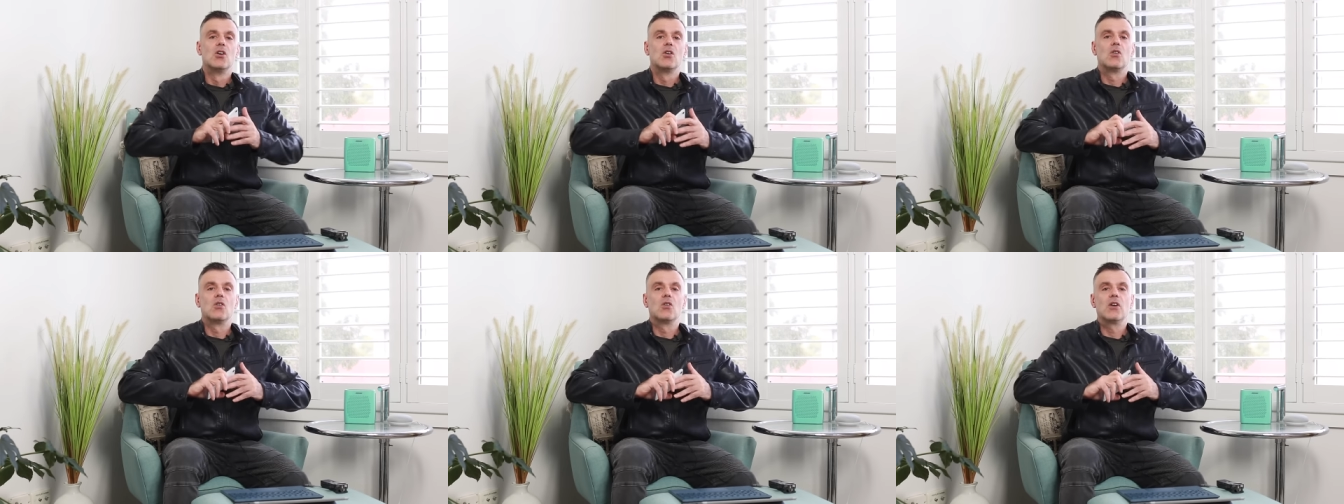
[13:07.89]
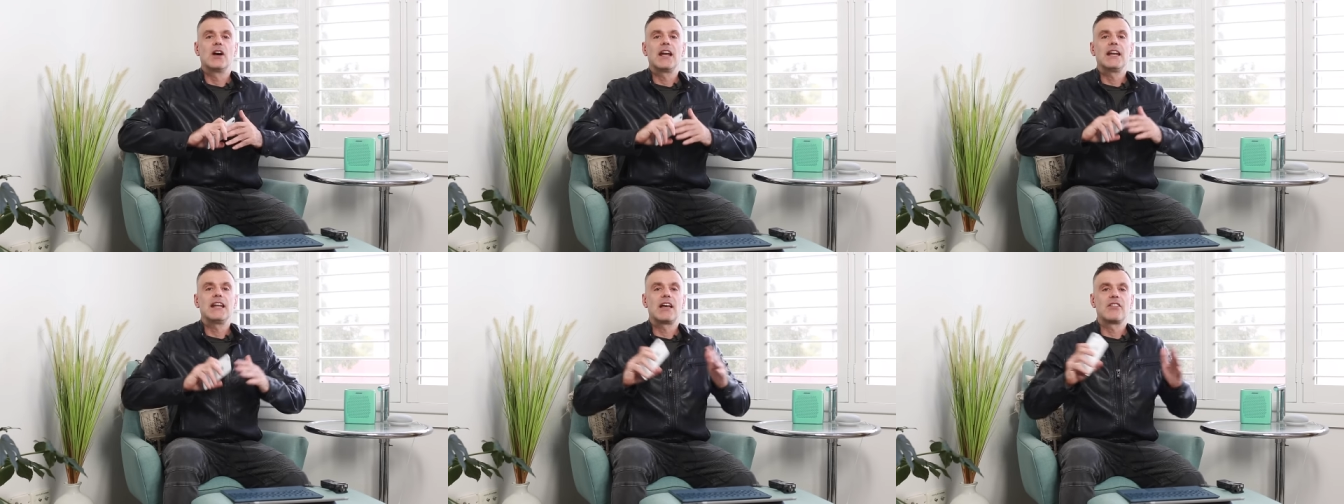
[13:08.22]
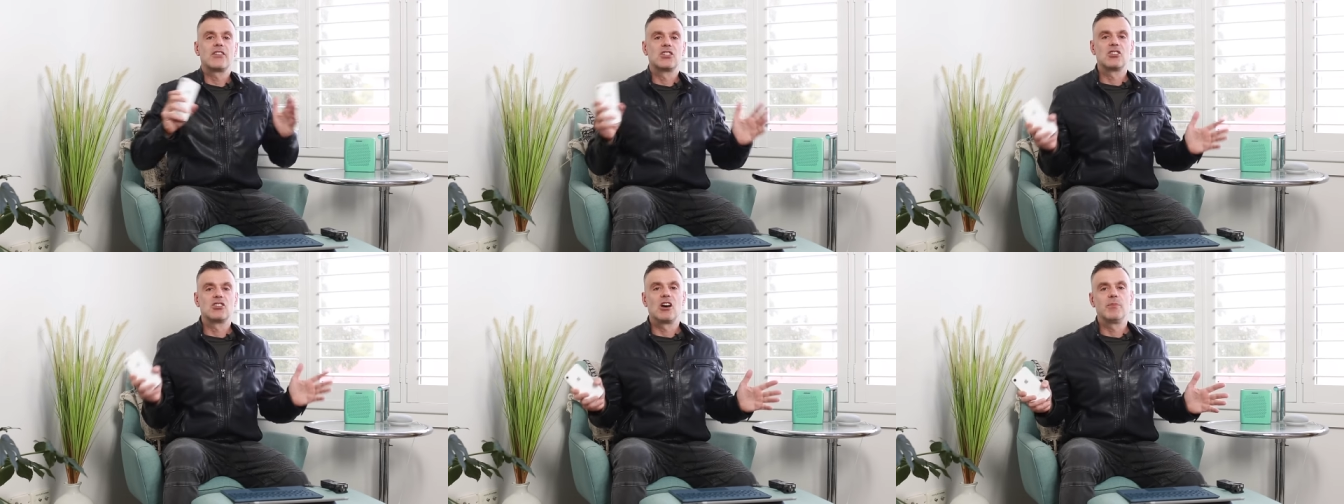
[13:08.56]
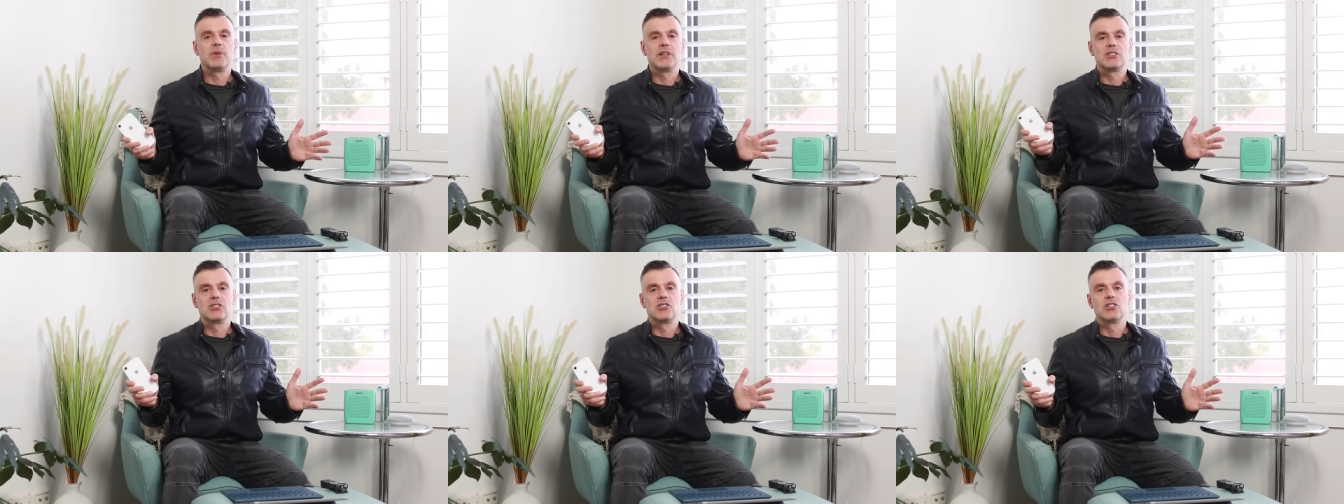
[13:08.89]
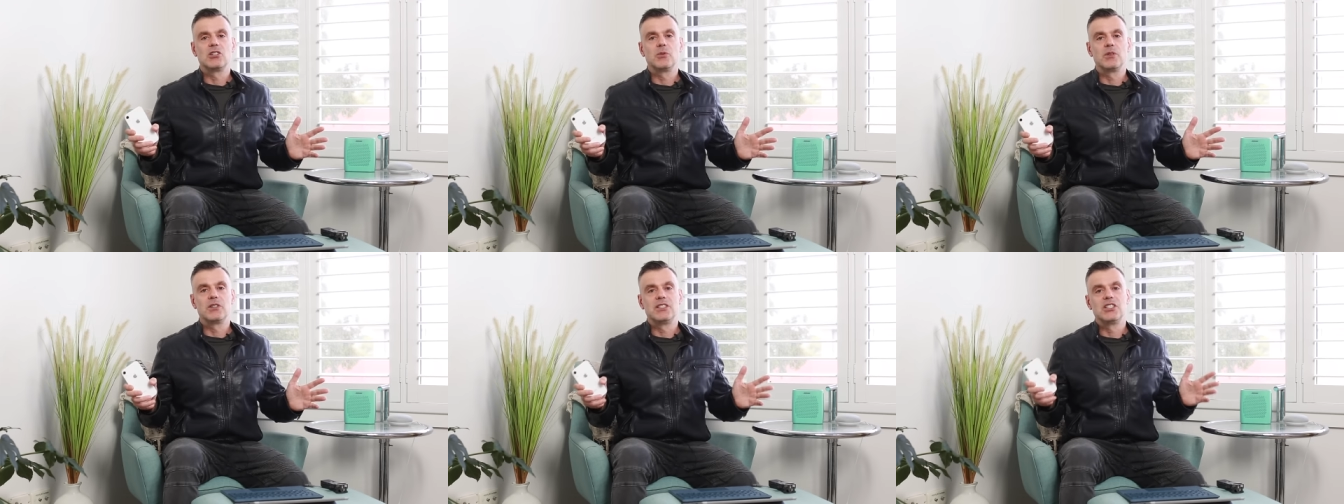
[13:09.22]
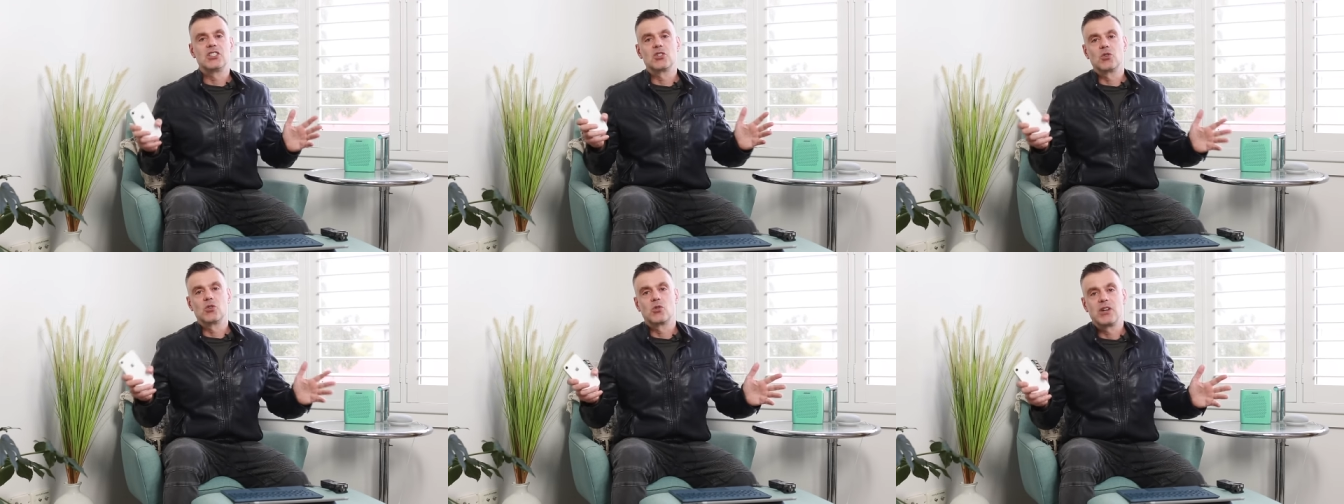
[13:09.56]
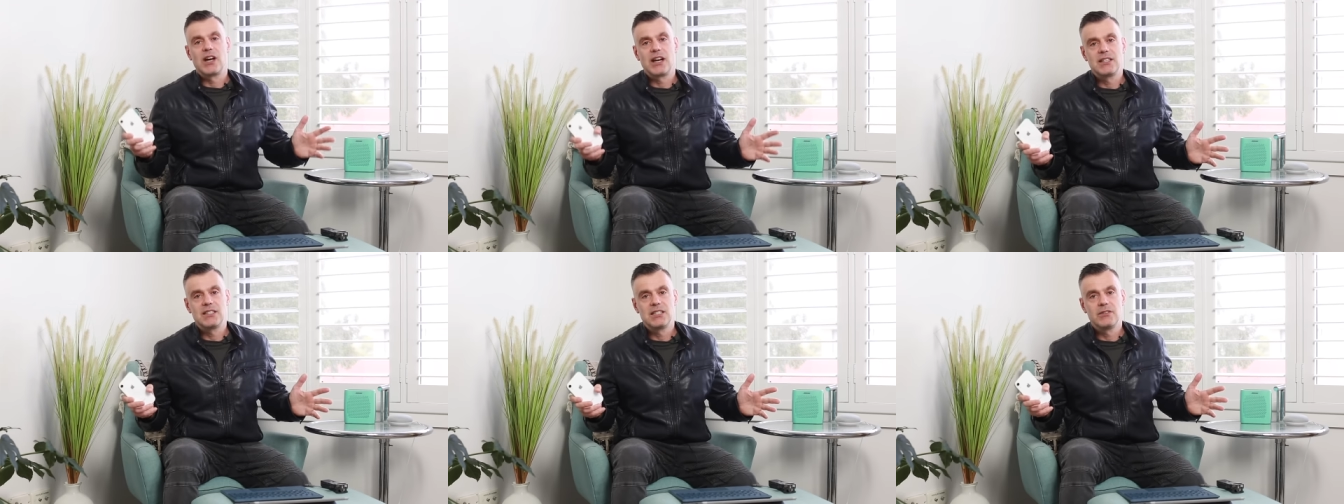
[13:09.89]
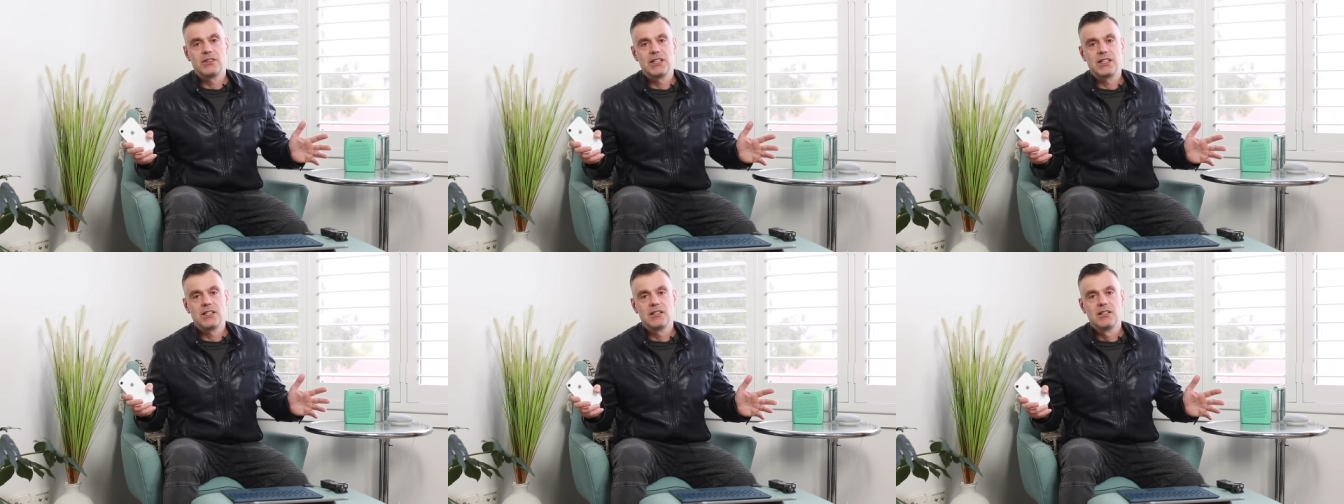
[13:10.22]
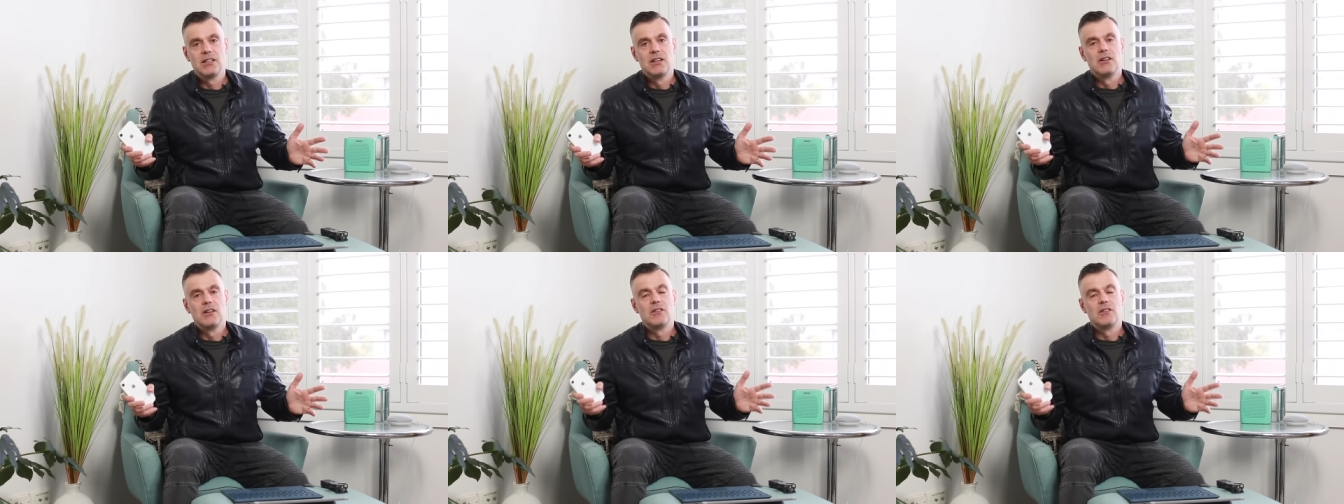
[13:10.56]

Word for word: or any other topic to do with digital creativity,